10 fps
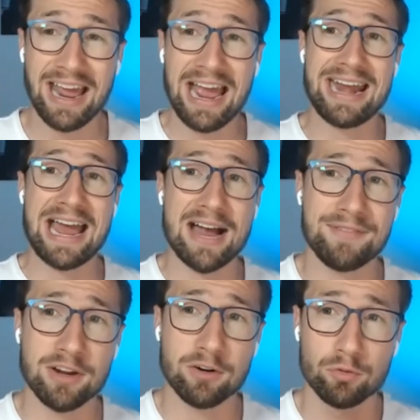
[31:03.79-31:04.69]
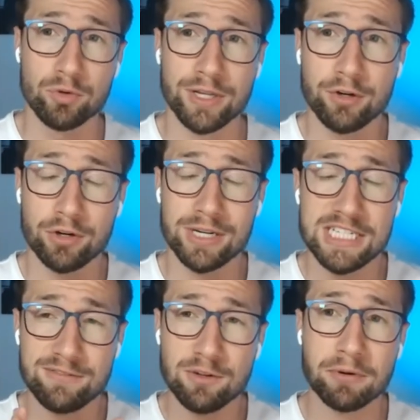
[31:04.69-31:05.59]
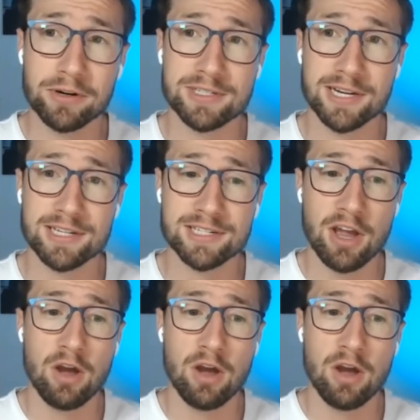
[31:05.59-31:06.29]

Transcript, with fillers: and having a really good interview process